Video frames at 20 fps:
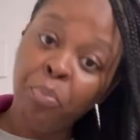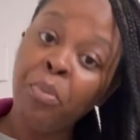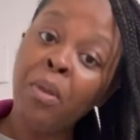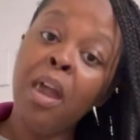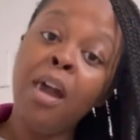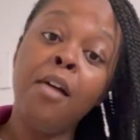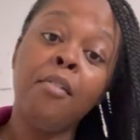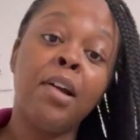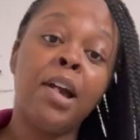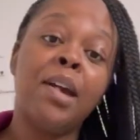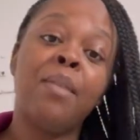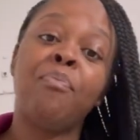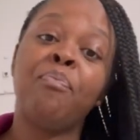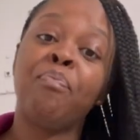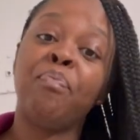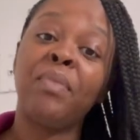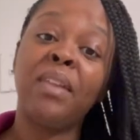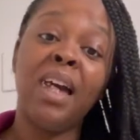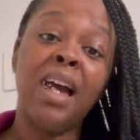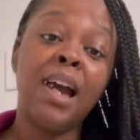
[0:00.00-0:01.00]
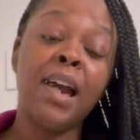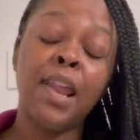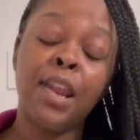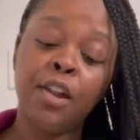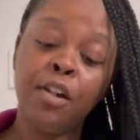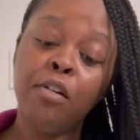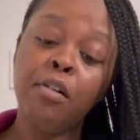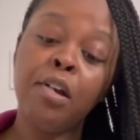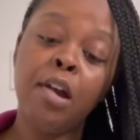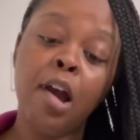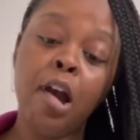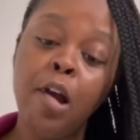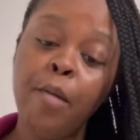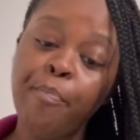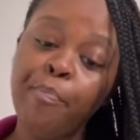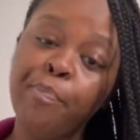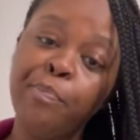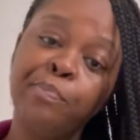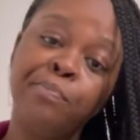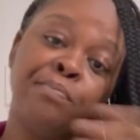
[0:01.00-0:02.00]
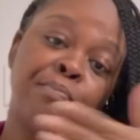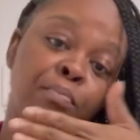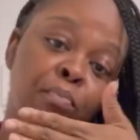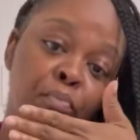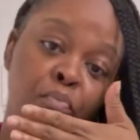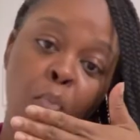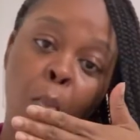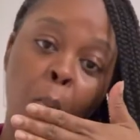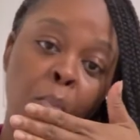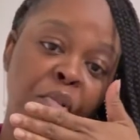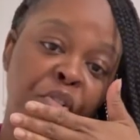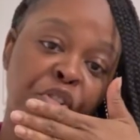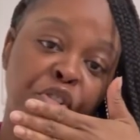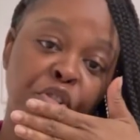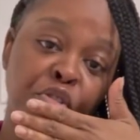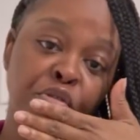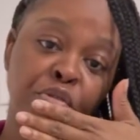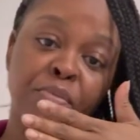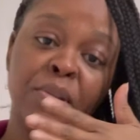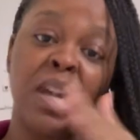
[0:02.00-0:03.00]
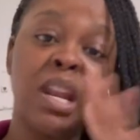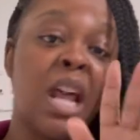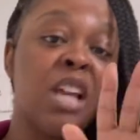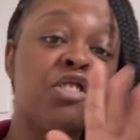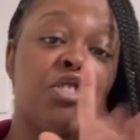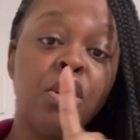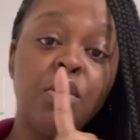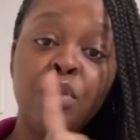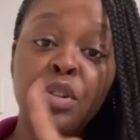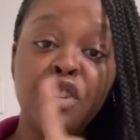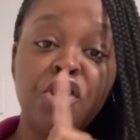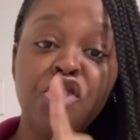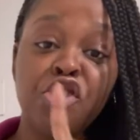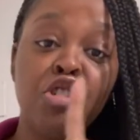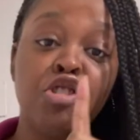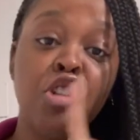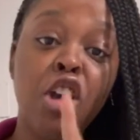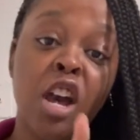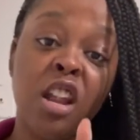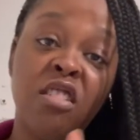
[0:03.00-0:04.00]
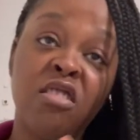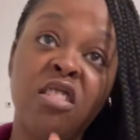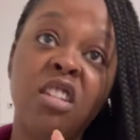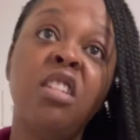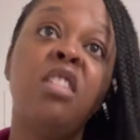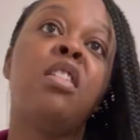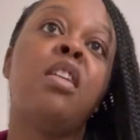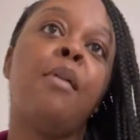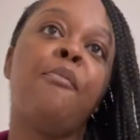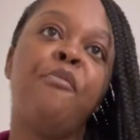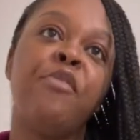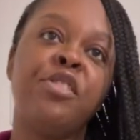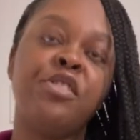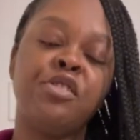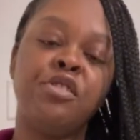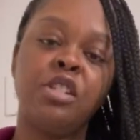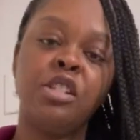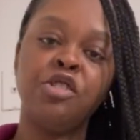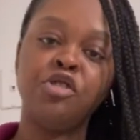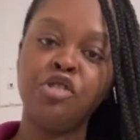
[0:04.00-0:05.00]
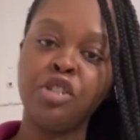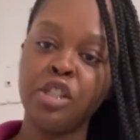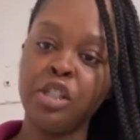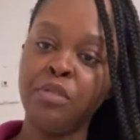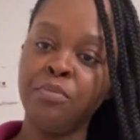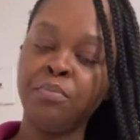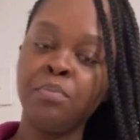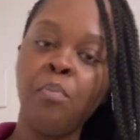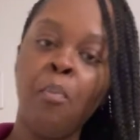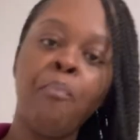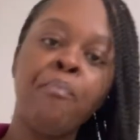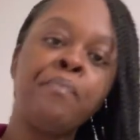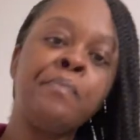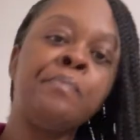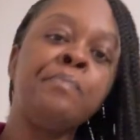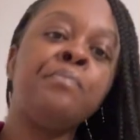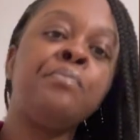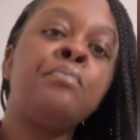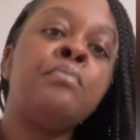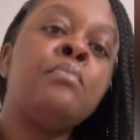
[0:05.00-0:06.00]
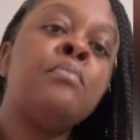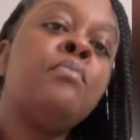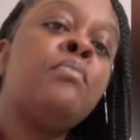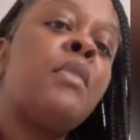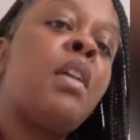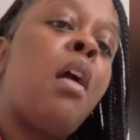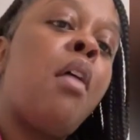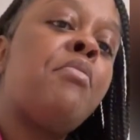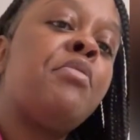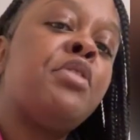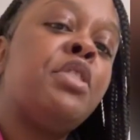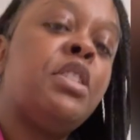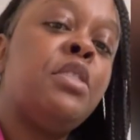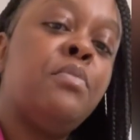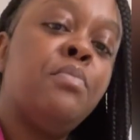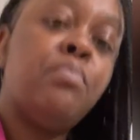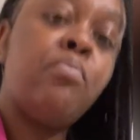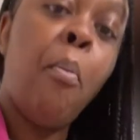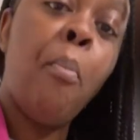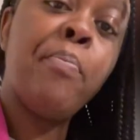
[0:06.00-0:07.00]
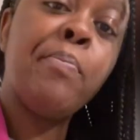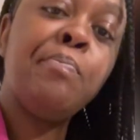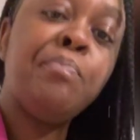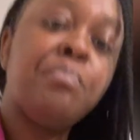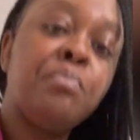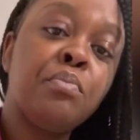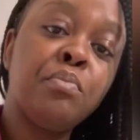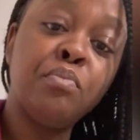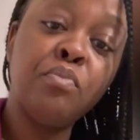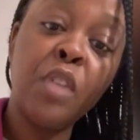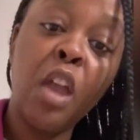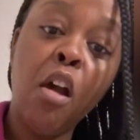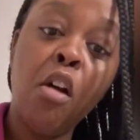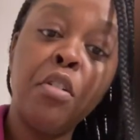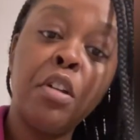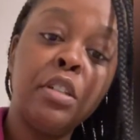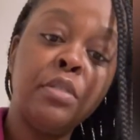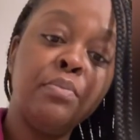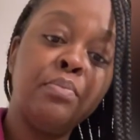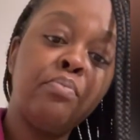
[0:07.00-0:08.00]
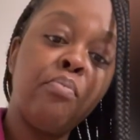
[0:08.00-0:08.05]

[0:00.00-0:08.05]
Okay, I gotta go, y'all. Excuse me, and I still wanna show y'all the tea that I'm gonna start drinking. So, hold on.